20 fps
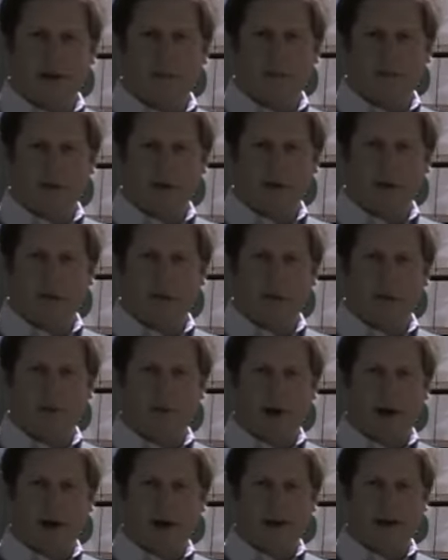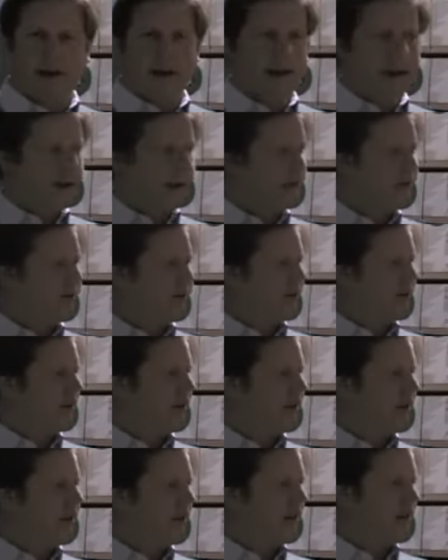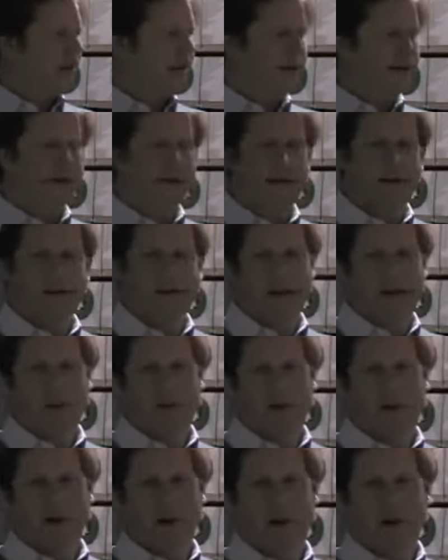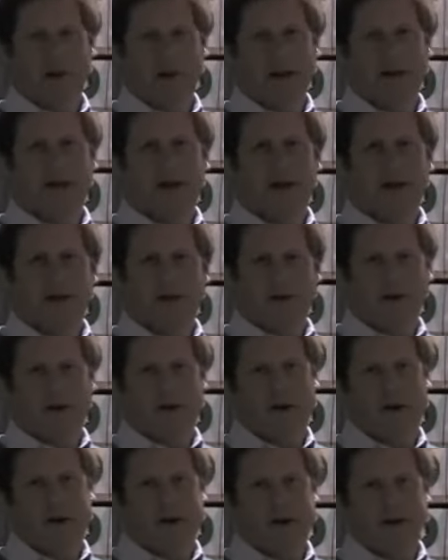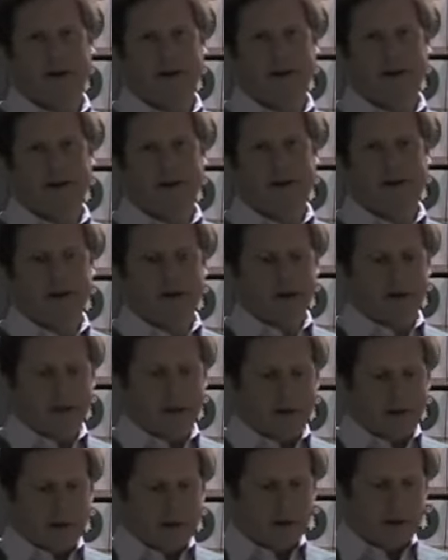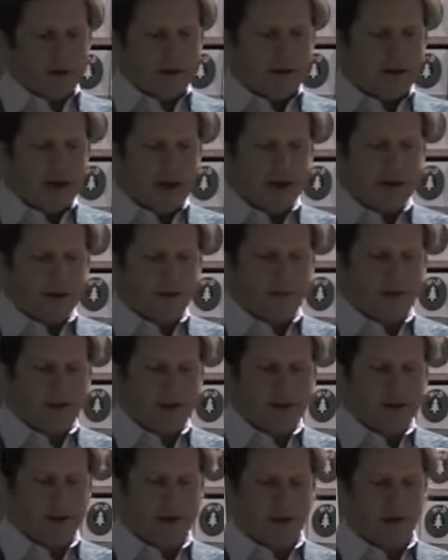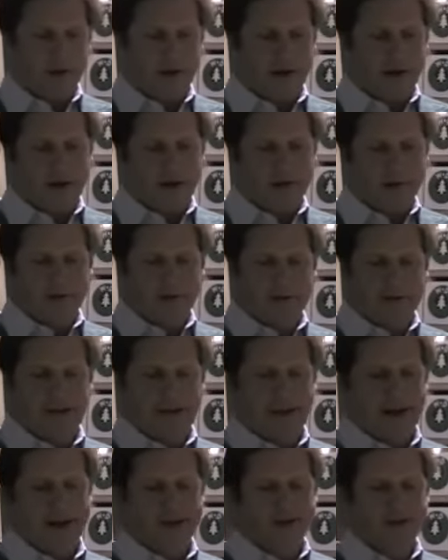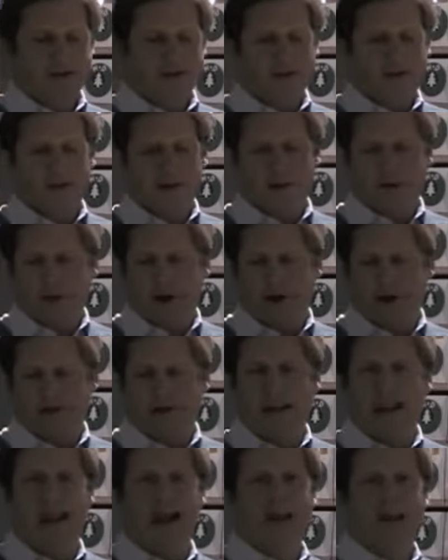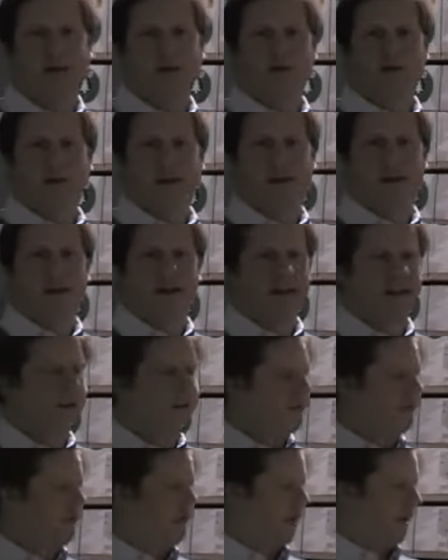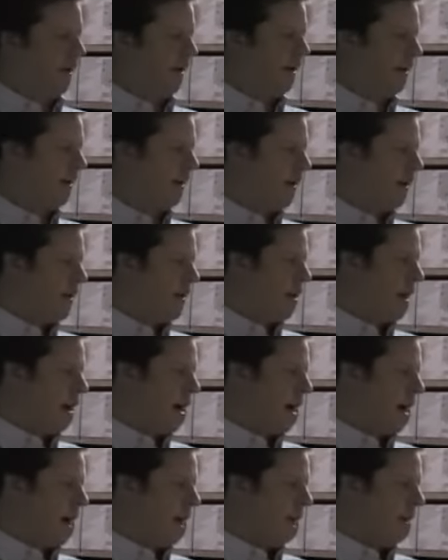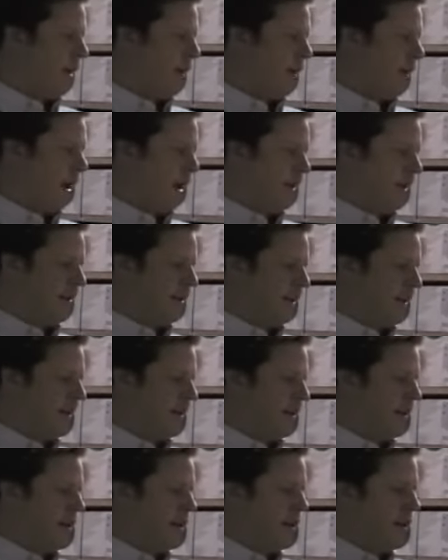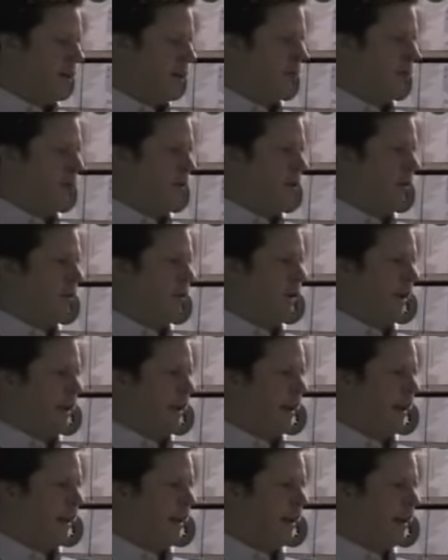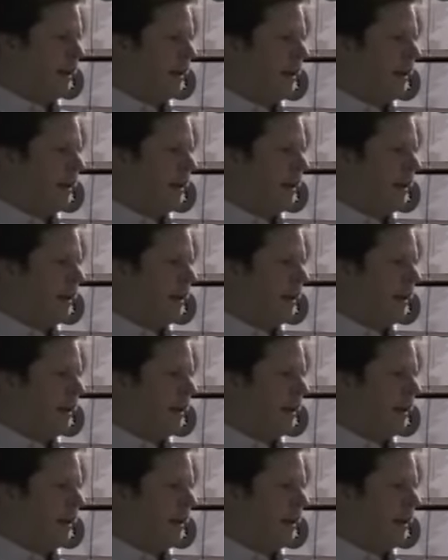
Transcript: premium white is a very clean, contemporary look. The conservation grade, I would say, has a certain amount of casual elegance to it that makes it, unique.